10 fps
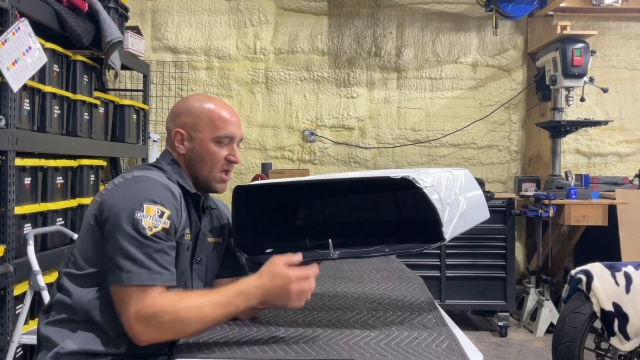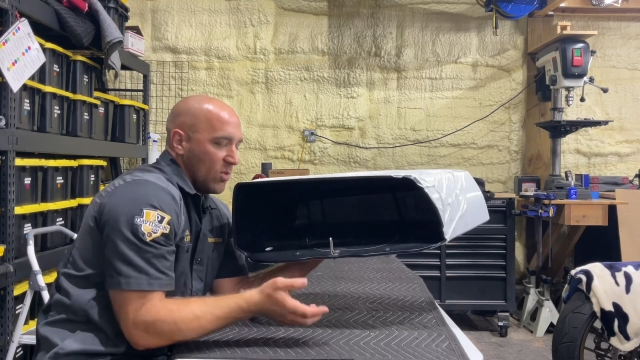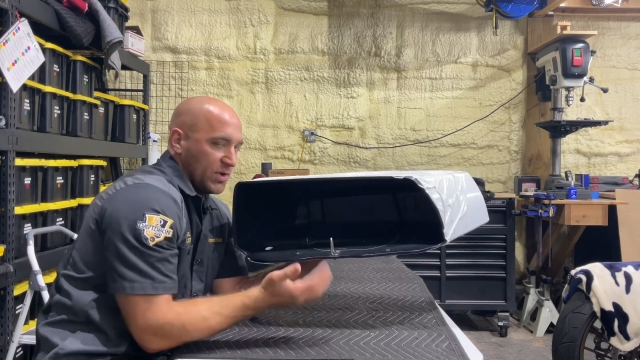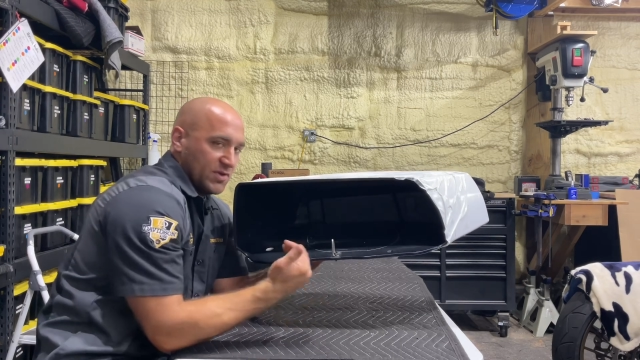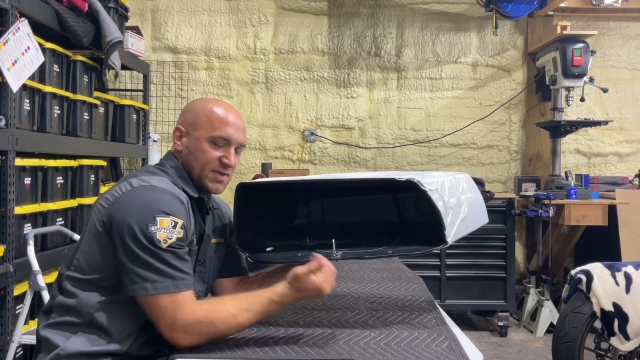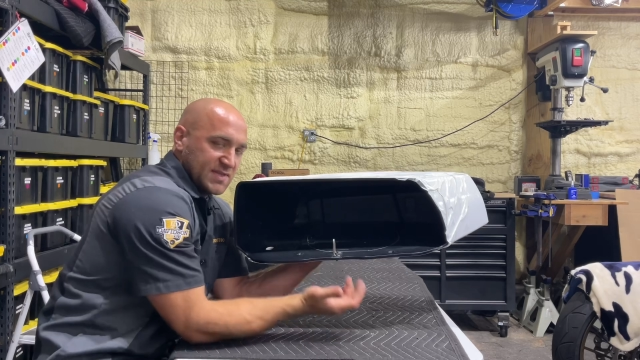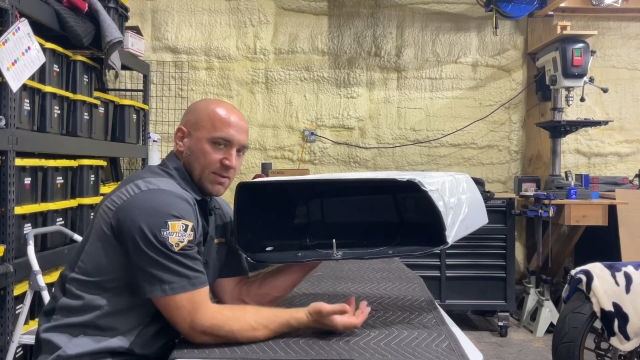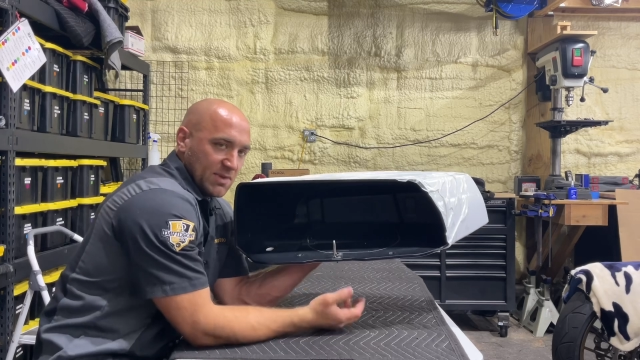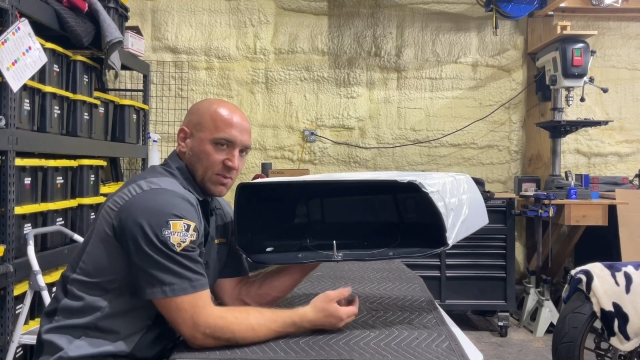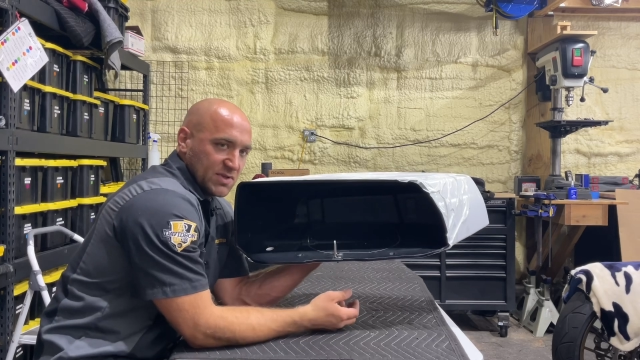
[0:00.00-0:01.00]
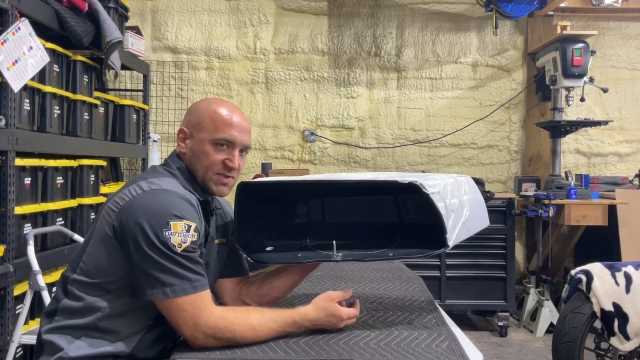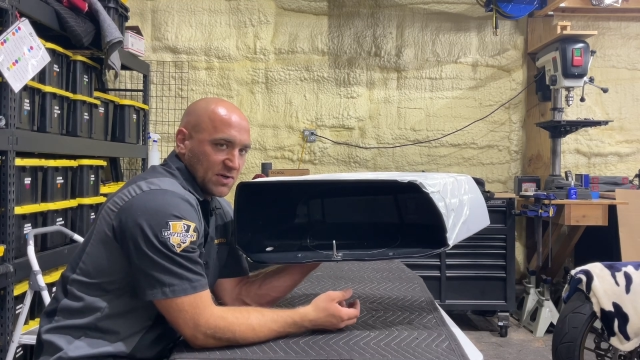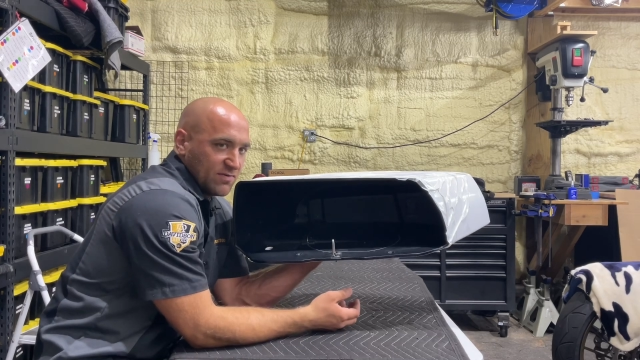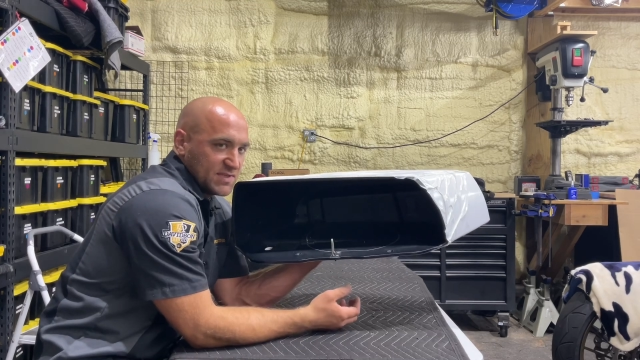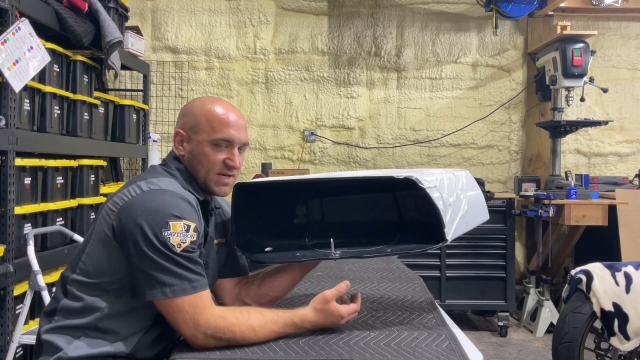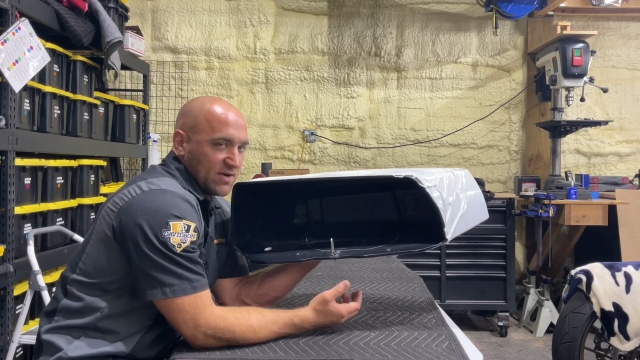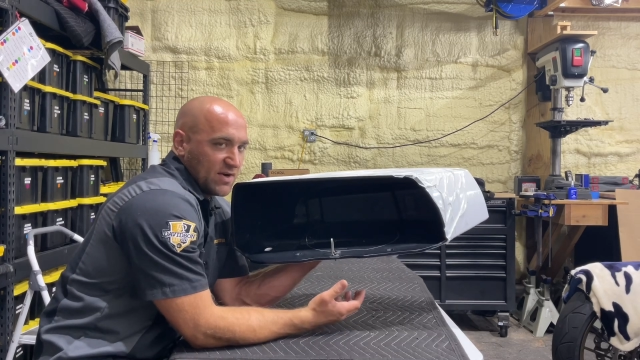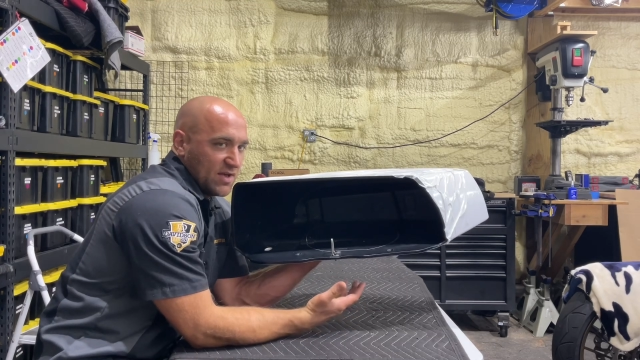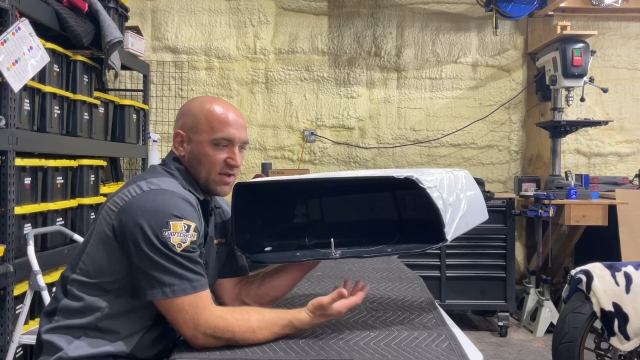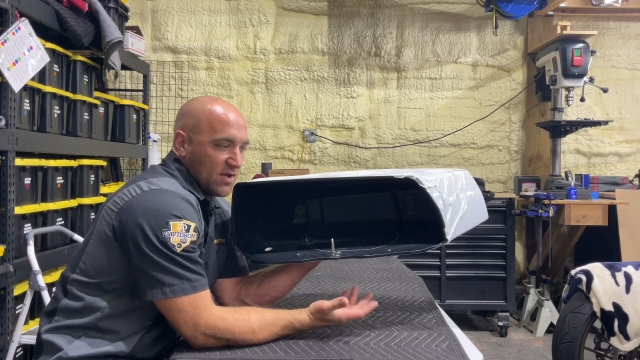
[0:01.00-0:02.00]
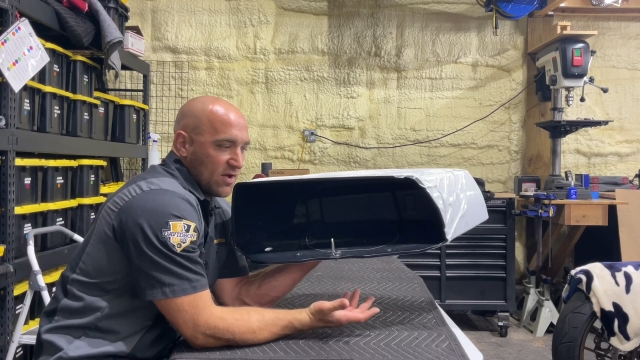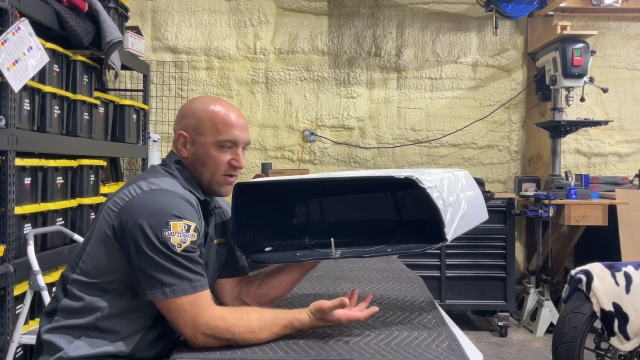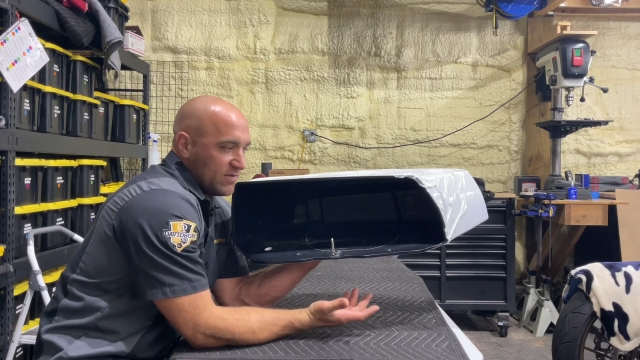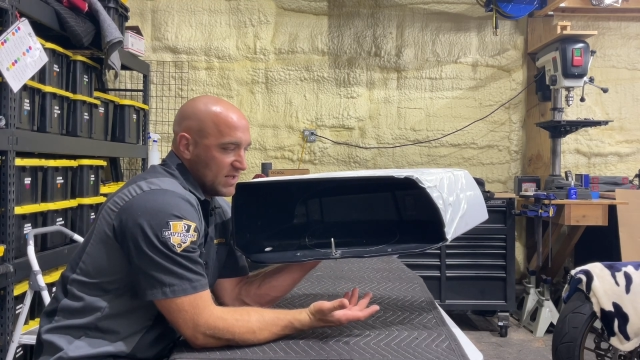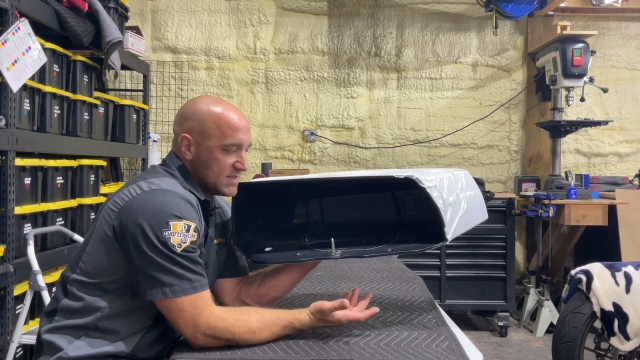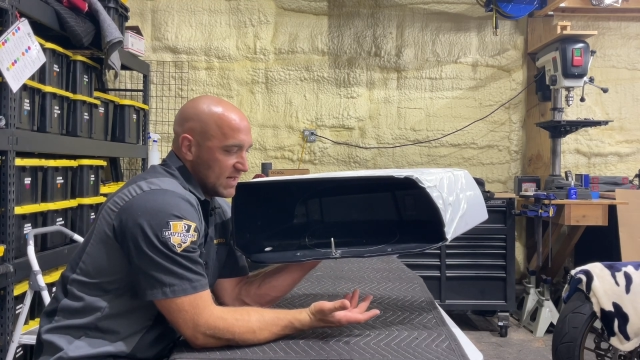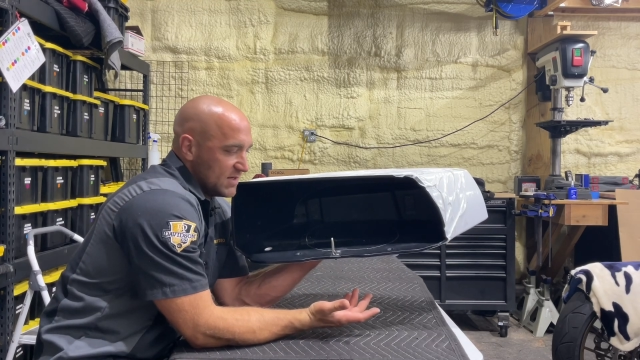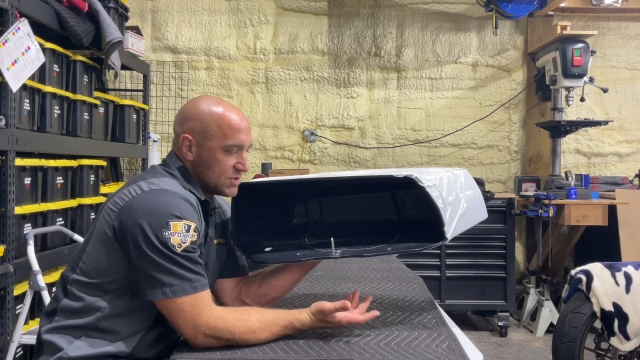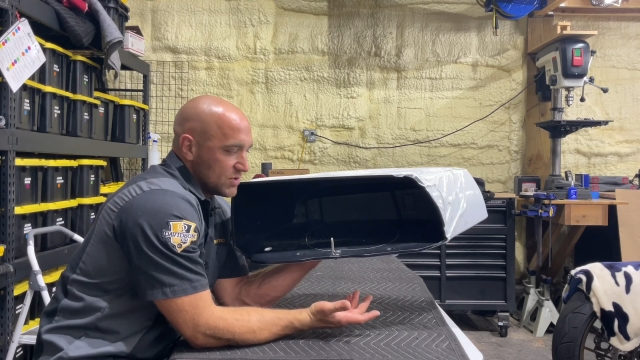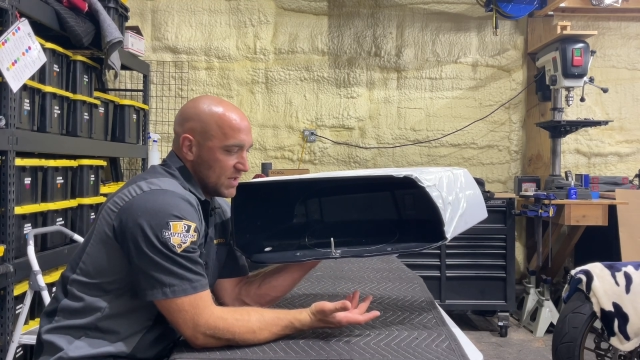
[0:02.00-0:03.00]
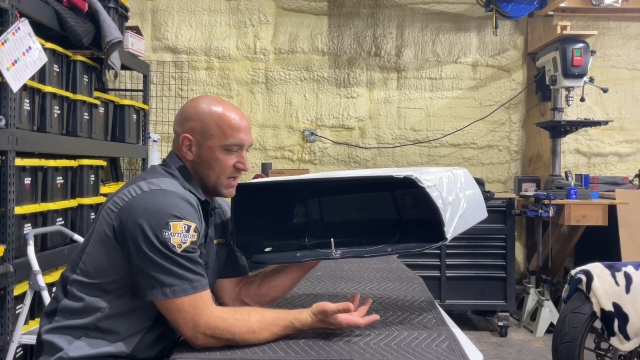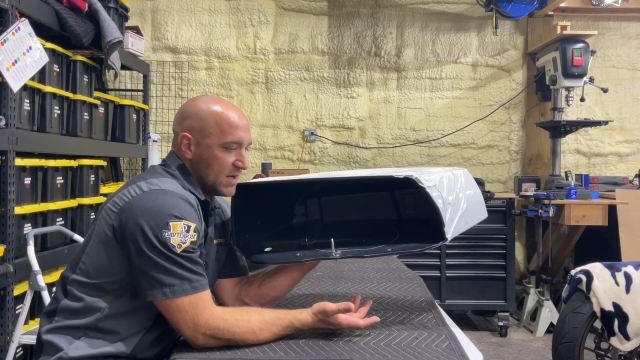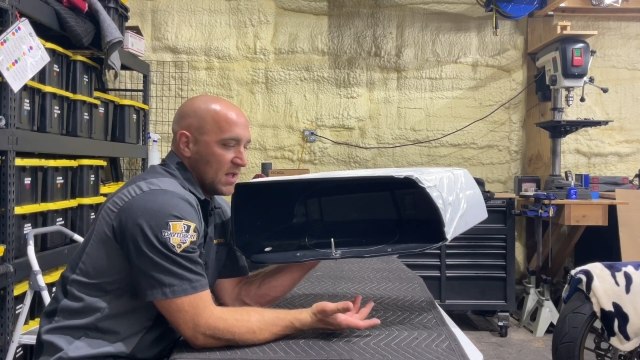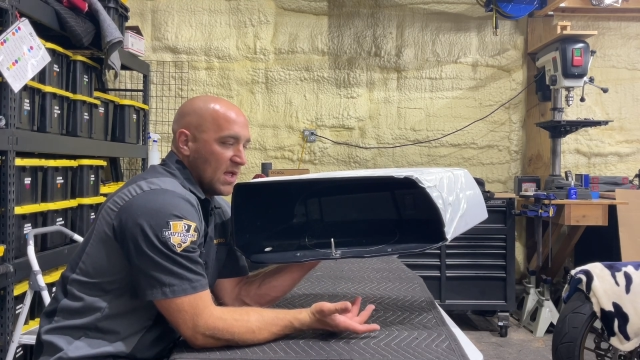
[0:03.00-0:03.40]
We do the same thing with the surface area of the 10-inch ring.